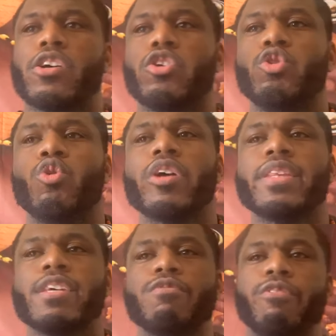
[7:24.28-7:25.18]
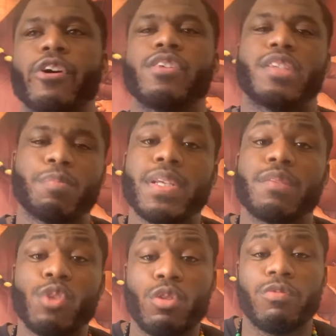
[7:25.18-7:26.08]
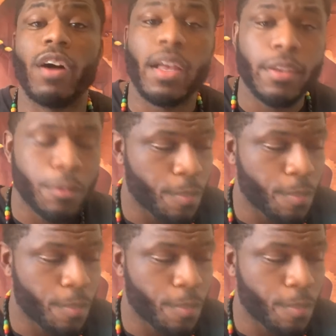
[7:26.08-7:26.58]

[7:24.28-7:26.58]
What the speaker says: You're the first, especially if you're a father